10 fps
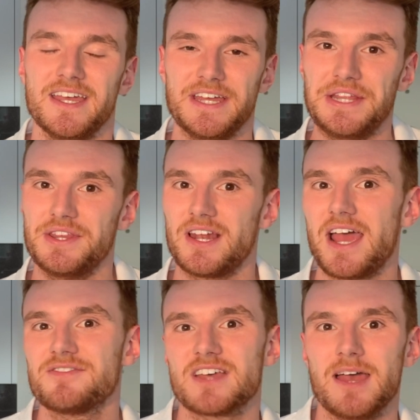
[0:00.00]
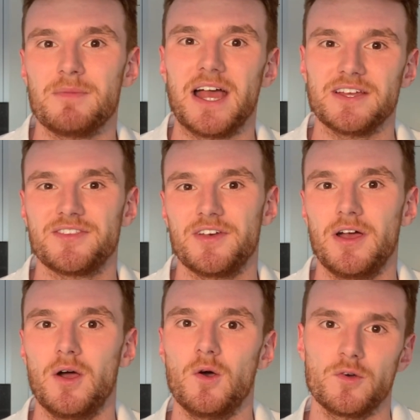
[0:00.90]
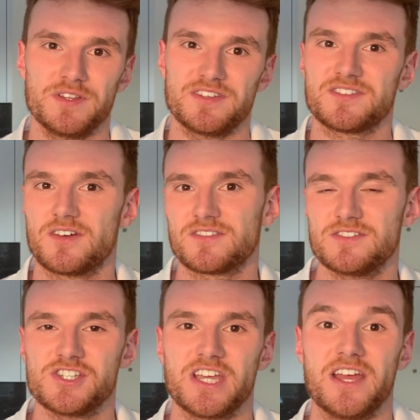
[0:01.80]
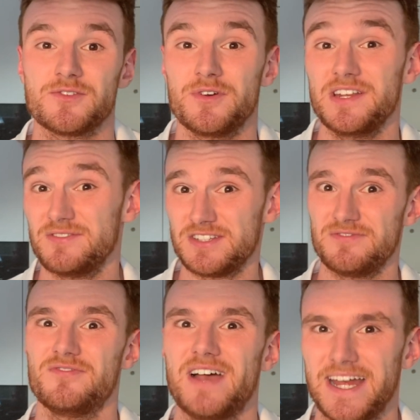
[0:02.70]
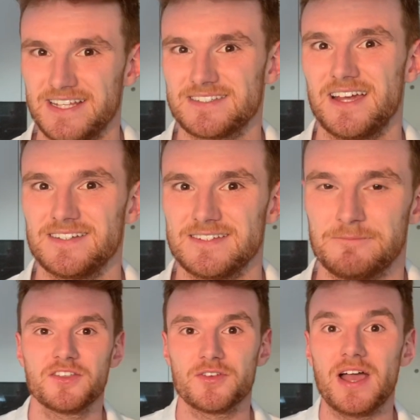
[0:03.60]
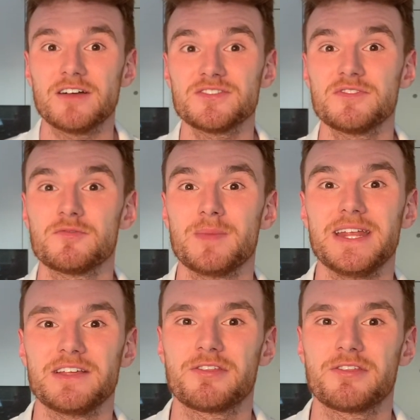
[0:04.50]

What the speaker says: in the lifetime ISA or in the stocks and shares or innovative finance ISA. So out of the remaining